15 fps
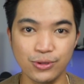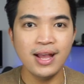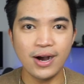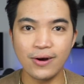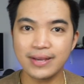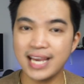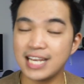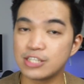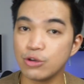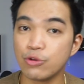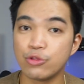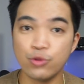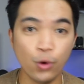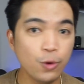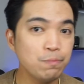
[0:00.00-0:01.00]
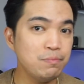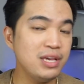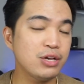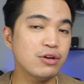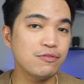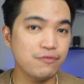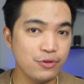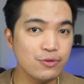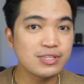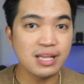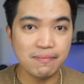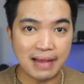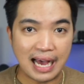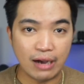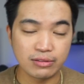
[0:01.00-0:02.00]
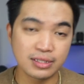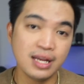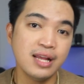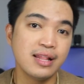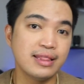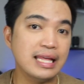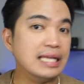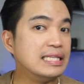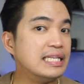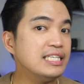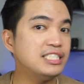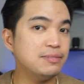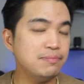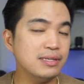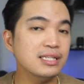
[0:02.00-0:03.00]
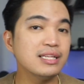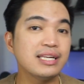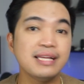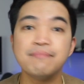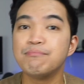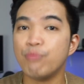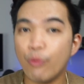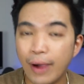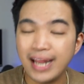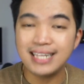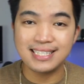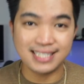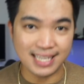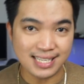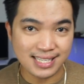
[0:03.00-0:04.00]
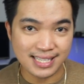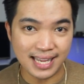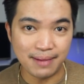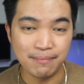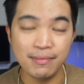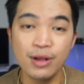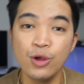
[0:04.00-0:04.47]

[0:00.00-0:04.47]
Okay, so don't be confused about the eligibility point system,